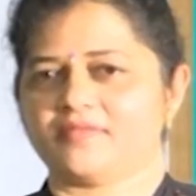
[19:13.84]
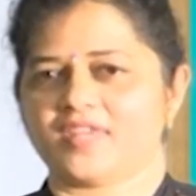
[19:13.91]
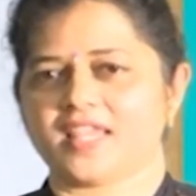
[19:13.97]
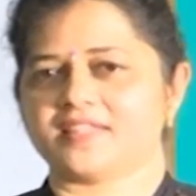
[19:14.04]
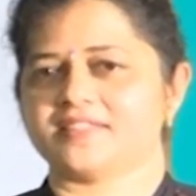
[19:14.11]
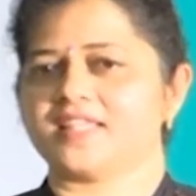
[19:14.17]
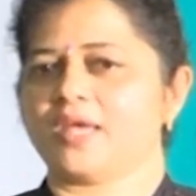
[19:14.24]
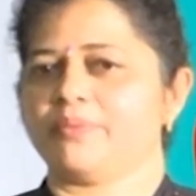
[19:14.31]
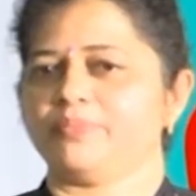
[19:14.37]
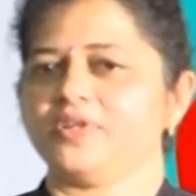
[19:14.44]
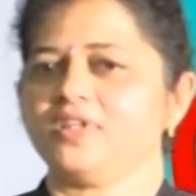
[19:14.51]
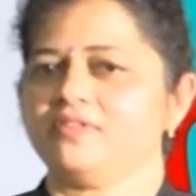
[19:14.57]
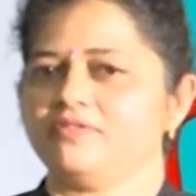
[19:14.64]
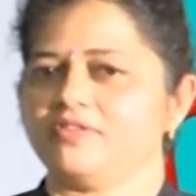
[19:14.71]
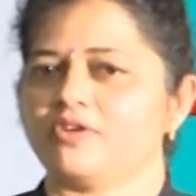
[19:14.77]

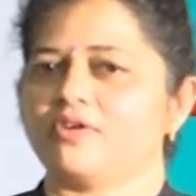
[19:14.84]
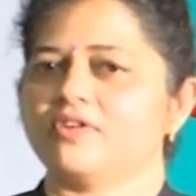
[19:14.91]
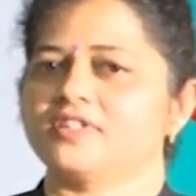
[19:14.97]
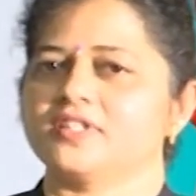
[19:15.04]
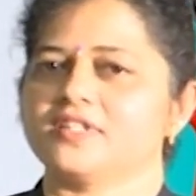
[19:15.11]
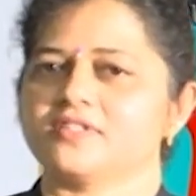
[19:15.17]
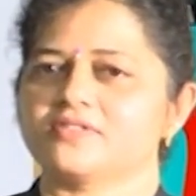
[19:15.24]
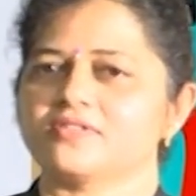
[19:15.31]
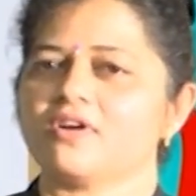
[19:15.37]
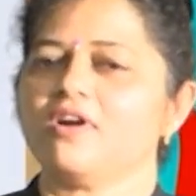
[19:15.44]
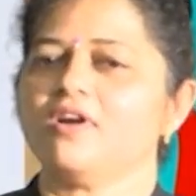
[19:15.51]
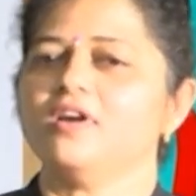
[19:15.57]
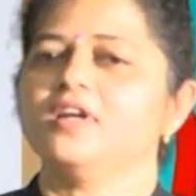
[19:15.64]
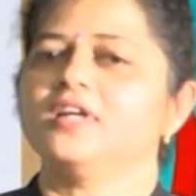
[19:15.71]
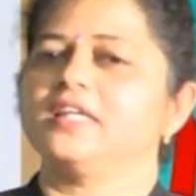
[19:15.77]
Example we already
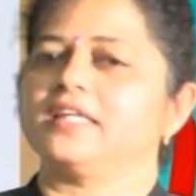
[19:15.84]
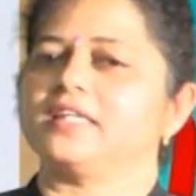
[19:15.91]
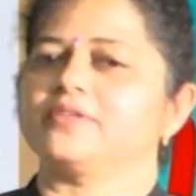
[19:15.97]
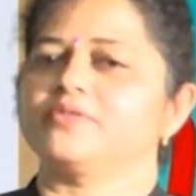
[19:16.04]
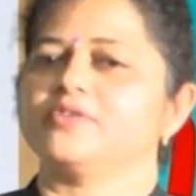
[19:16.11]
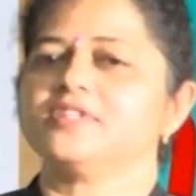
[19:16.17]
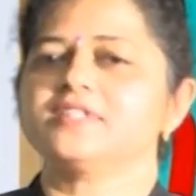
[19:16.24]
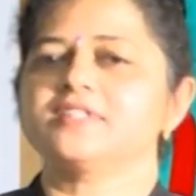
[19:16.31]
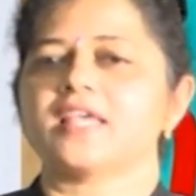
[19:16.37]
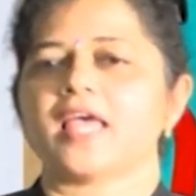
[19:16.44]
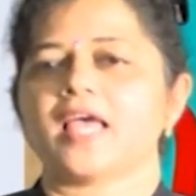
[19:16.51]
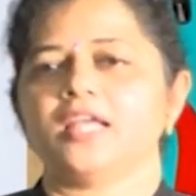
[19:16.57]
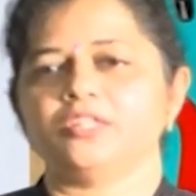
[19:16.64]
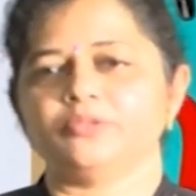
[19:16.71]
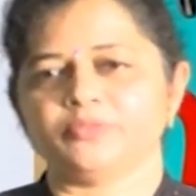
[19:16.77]
saw, it was
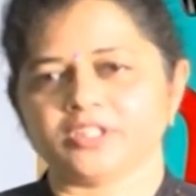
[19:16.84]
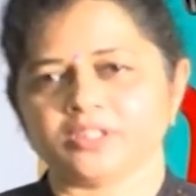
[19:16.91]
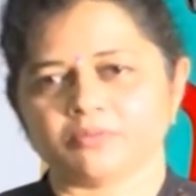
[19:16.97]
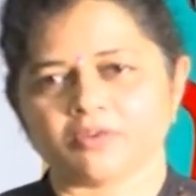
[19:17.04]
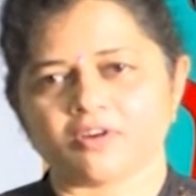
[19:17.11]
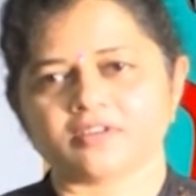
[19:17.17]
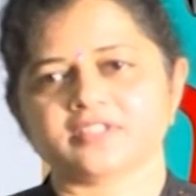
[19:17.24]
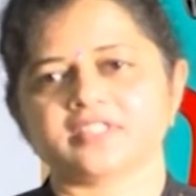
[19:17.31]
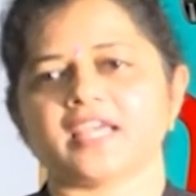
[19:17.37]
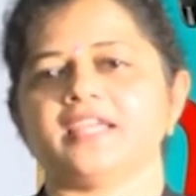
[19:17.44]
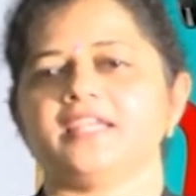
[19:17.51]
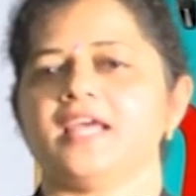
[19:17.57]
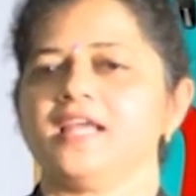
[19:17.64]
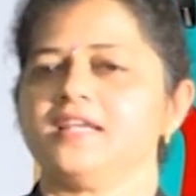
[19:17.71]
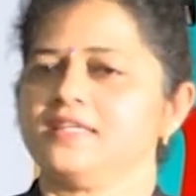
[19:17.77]
aluminium
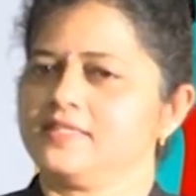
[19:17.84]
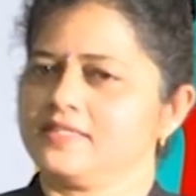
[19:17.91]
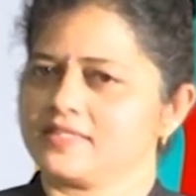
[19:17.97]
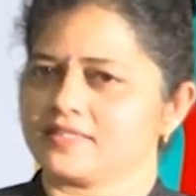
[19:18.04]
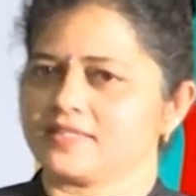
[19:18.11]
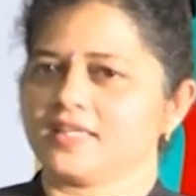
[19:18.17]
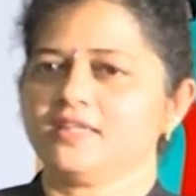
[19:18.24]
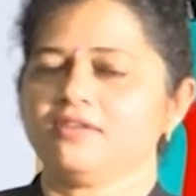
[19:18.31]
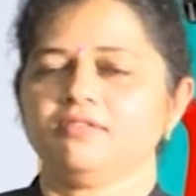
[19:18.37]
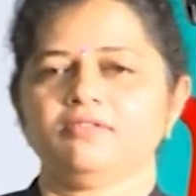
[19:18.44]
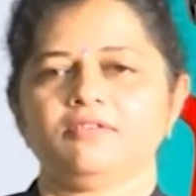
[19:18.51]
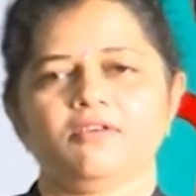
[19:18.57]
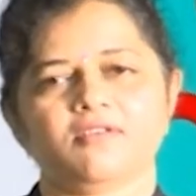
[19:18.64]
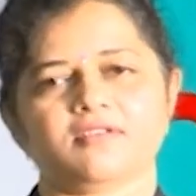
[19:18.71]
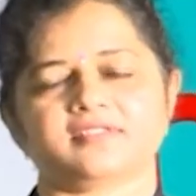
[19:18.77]
oxide and zinc
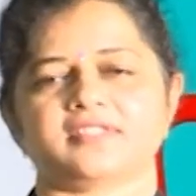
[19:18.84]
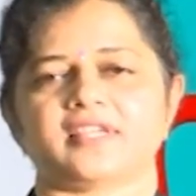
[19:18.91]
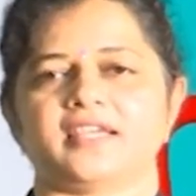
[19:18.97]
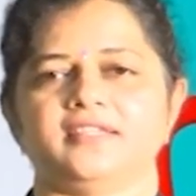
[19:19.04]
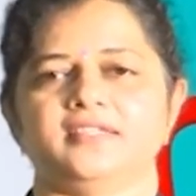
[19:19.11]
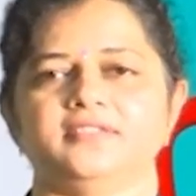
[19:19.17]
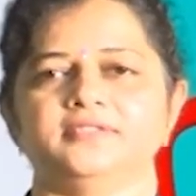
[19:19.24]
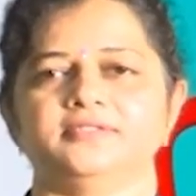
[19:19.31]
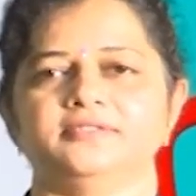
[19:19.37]
oxide.